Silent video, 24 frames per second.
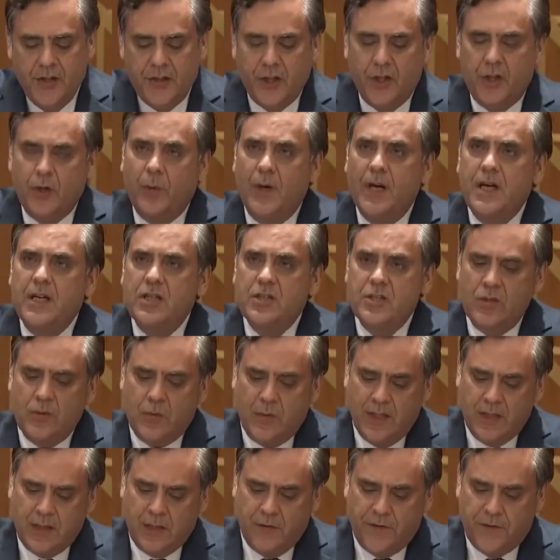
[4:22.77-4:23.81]
The greatest
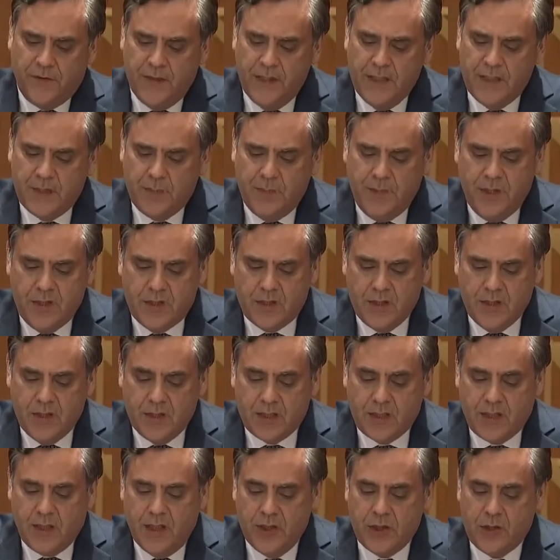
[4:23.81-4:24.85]
threat to free speech
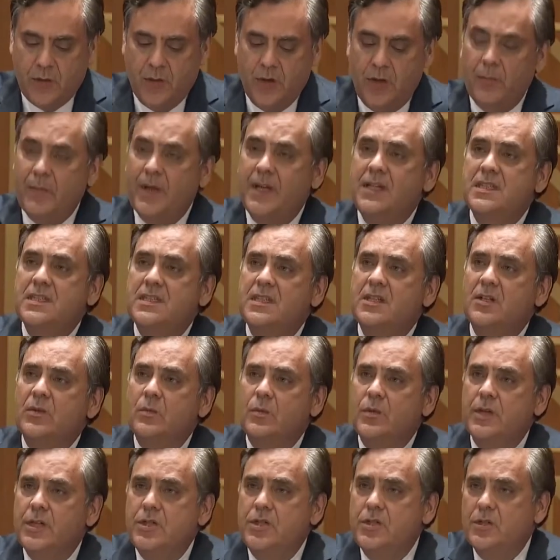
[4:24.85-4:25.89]
in this country remains the
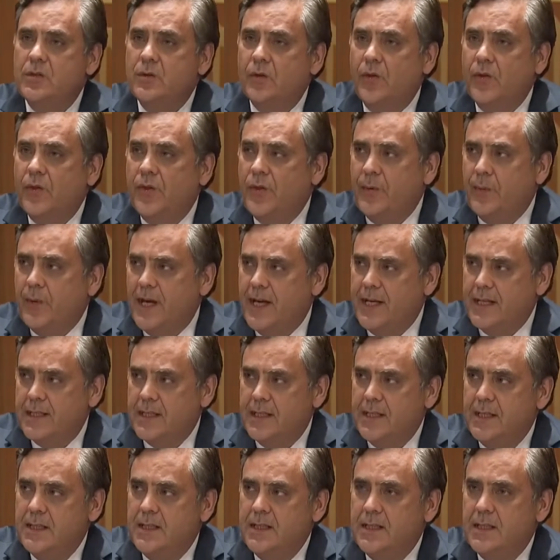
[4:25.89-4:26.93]
original
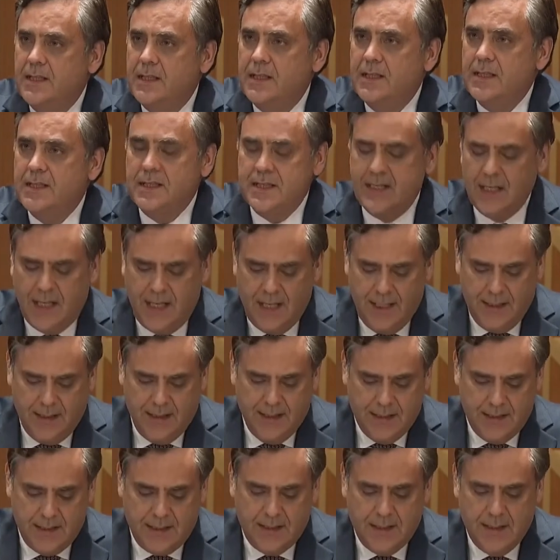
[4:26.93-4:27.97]
threat,
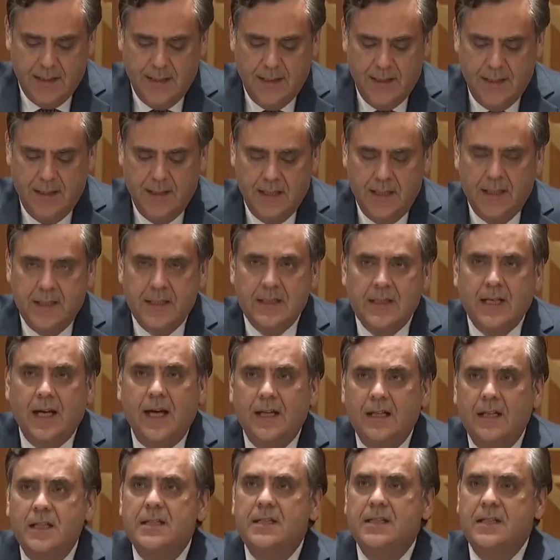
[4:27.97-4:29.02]
silence.
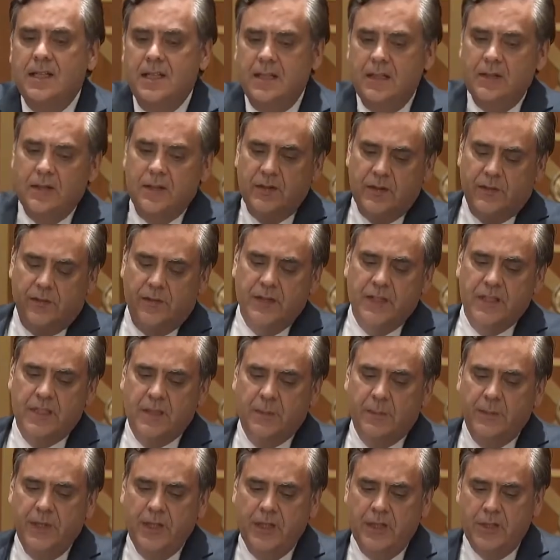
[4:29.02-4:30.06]
Silence kills free
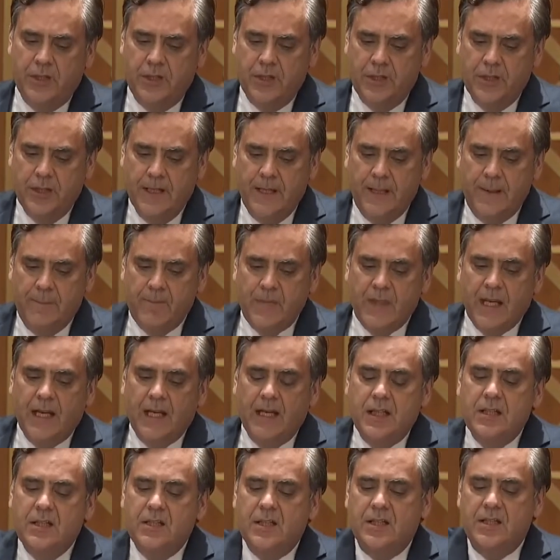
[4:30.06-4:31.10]
speech.
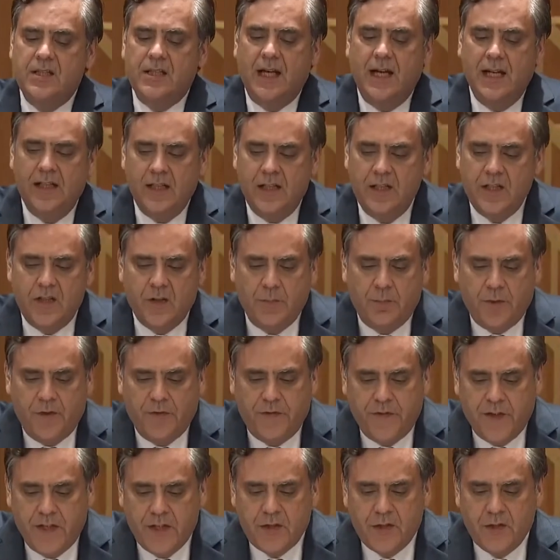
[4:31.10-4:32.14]
It is the silence of
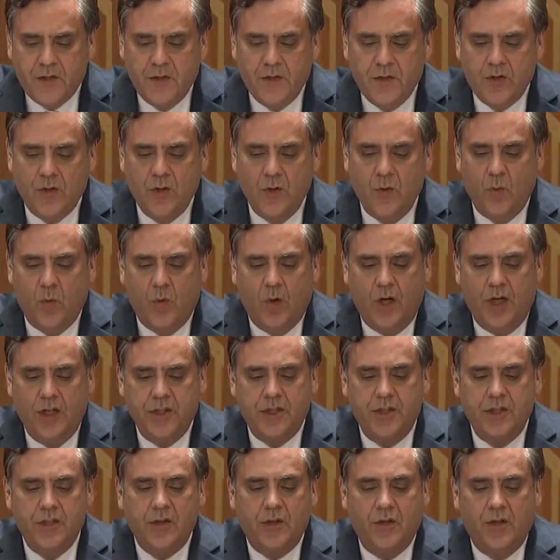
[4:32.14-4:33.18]
professors who
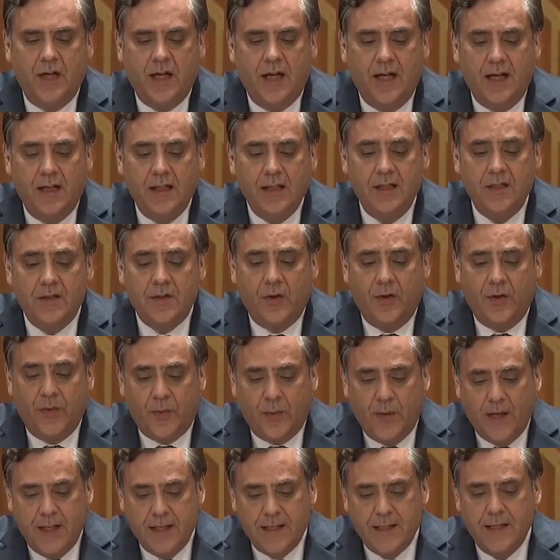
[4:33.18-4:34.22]
watch as their colleagues are
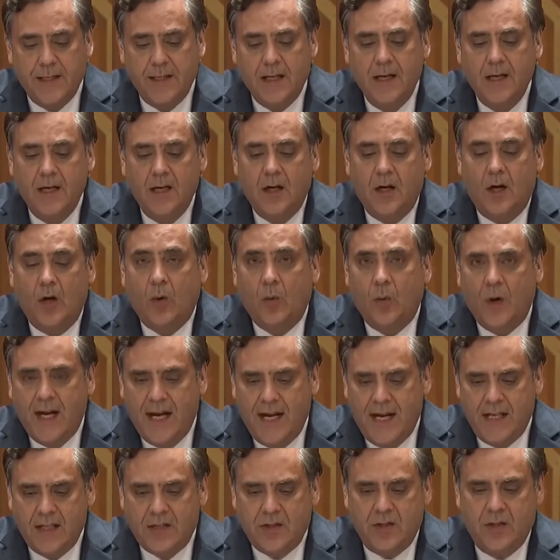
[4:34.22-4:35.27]
threatened,
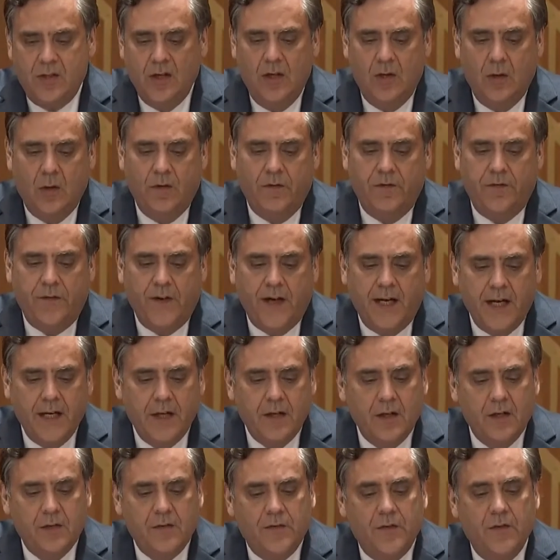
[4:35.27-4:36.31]
harassed, or
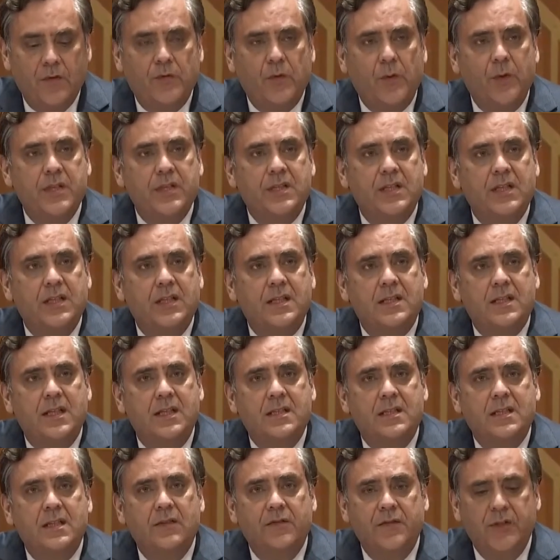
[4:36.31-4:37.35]
fired for voicing
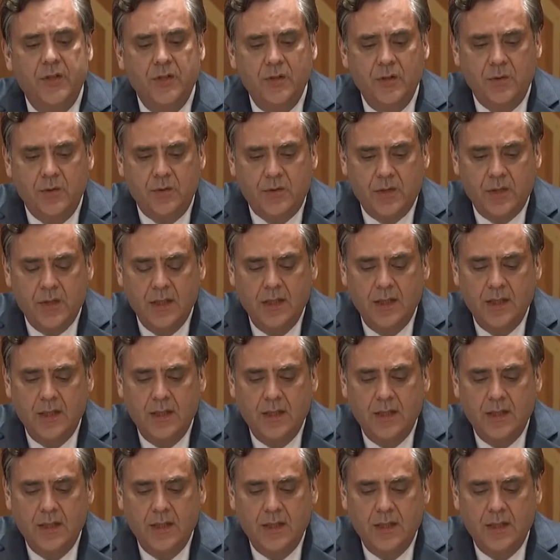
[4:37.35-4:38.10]
dissenting views.